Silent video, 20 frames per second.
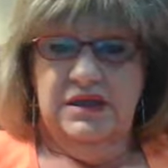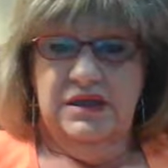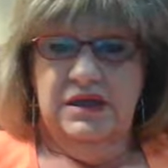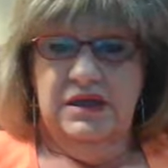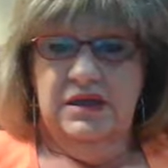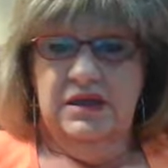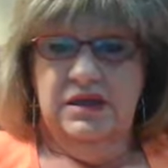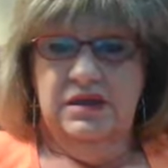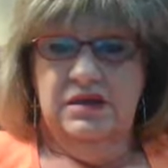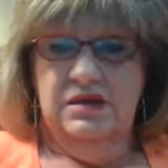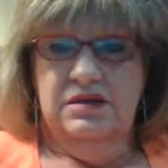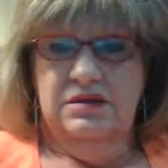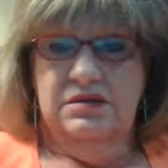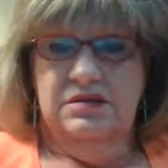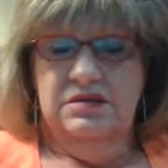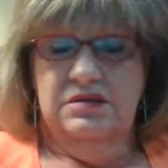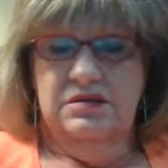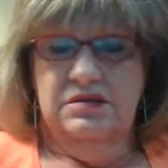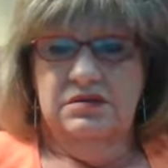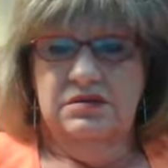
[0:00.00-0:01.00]

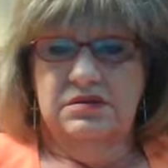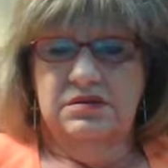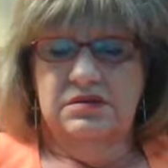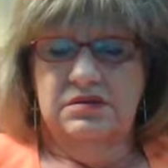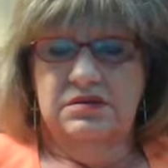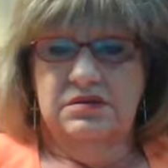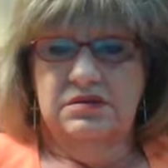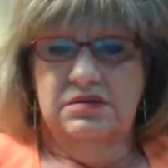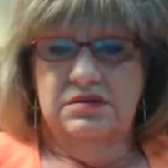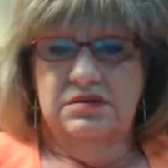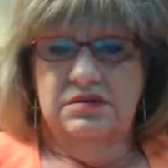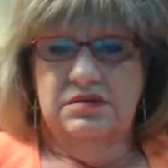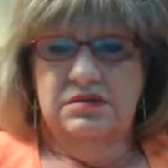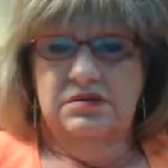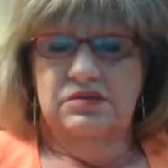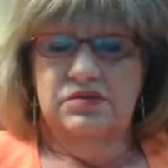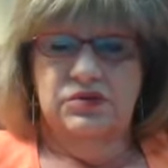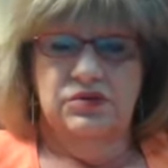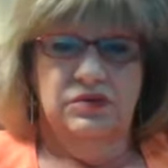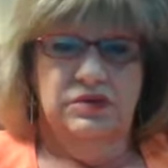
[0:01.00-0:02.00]
and
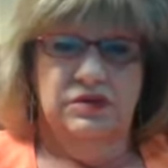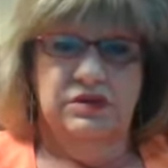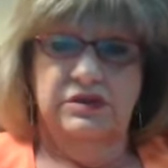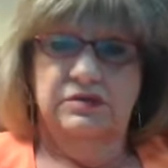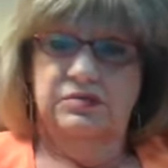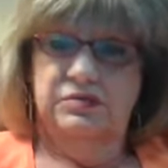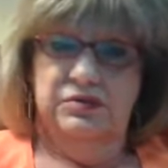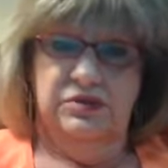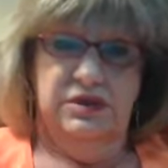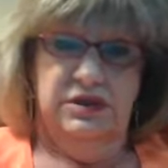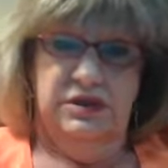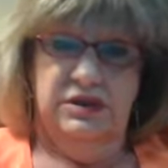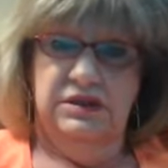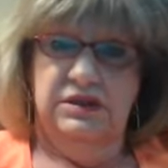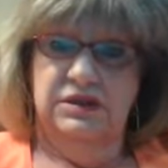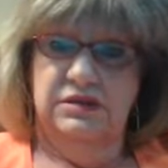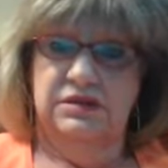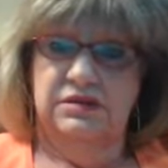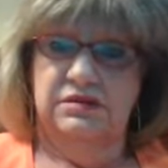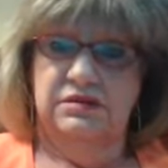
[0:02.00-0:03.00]
it was really
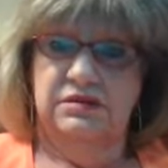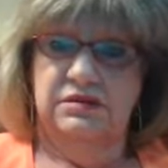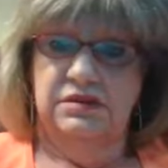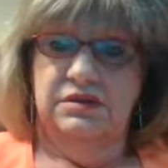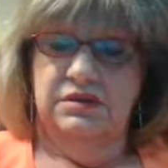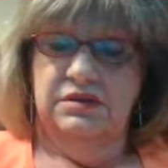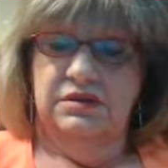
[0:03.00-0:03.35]
pretty and